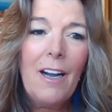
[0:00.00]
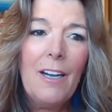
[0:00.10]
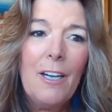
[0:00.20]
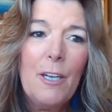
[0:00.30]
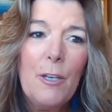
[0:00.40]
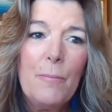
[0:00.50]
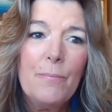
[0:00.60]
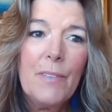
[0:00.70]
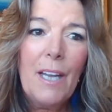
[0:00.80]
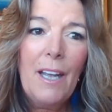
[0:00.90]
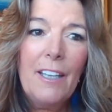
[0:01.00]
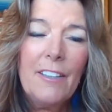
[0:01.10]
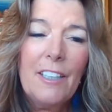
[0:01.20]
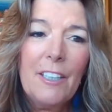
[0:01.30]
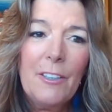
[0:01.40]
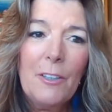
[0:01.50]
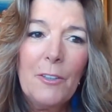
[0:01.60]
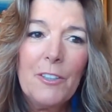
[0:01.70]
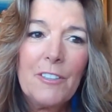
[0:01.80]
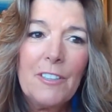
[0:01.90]
Um, then I
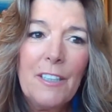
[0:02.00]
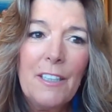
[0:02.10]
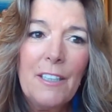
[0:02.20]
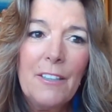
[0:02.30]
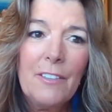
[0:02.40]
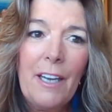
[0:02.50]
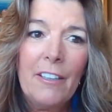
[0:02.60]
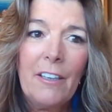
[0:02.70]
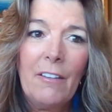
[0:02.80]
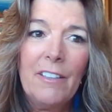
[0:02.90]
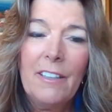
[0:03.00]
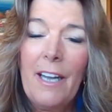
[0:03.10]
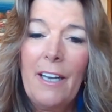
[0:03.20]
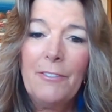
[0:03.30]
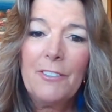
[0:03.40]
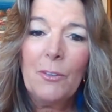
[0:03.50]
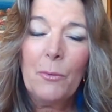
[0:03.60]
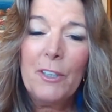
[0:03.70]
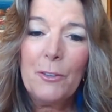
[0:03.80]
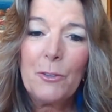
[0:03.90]
noticed uh, they had already left. The
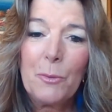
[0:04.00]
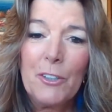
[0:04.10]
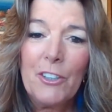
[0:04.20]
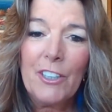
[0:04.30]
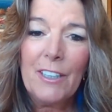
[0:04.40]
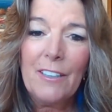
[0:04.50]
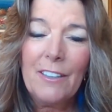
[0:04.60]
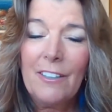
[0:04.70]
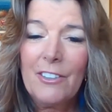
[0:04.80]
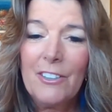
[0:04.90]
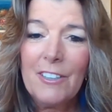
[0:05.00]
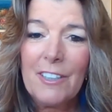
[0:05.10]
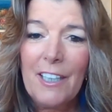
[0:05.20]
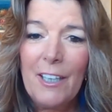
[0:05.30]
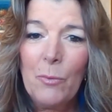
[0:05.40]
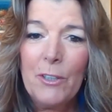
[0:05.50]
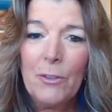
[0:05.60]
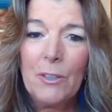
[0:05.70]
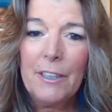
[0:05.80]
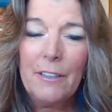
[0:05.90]
windows were dirty. Thank goodness I had
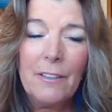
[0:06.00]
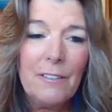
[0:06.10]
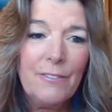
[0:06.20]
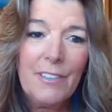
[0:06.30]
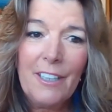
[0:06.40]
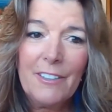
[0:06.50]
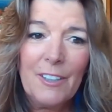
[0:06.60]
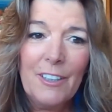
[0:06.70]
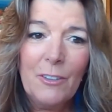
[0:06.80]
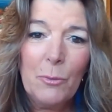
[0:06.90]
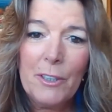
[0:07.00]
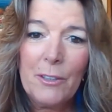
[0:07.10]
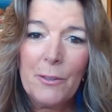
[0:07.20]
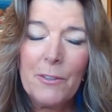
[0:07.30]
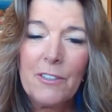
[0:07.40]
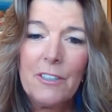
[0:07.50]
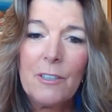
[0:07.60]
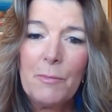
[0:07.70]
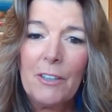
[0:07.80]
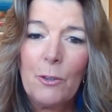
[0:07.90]
window cleaner. had to clean the windows
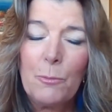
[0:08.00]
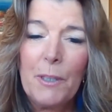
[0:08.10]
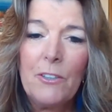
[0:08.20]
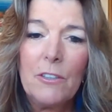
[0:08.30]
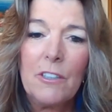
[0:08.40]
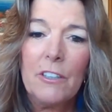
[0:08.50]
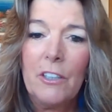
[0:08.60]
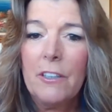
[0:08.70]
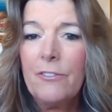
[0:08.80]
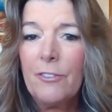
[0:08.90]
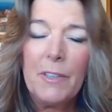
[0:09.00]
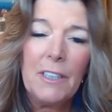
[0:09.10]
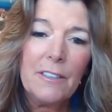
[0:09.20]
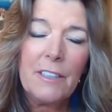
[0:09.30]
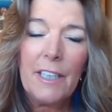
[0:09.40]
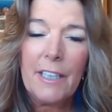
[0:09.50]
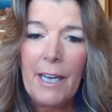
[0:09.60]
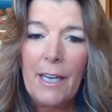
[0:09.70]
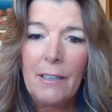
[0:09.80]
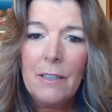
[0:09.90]
just to make those pictures look good from the inside
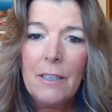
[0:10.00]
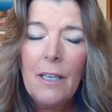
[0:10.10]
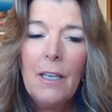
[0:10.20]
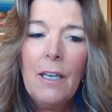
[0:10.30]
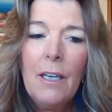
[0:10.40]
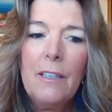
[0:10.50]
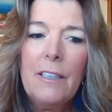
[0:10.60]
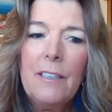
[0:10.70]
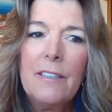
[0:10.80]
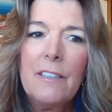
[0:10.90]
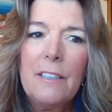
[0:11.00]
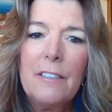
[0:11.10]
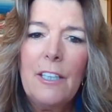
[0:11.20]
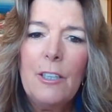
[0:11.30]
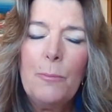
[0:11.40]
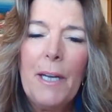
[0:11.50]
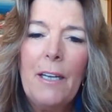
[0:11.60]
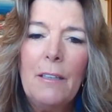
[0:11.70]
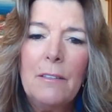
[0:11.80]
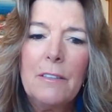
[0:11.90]
out. It's it's all
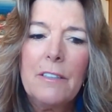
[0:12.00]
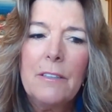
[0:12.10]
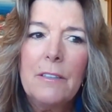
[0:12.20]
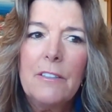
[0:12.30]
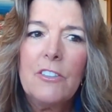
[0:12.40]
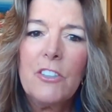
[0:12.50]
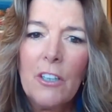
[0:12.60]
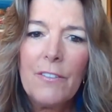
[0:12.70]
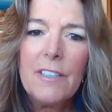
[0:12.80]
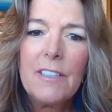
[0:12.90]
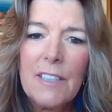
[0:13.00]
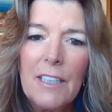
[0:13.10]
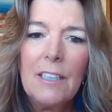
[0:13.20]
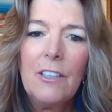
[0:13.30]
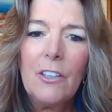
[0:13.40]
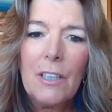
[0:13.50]
about servicing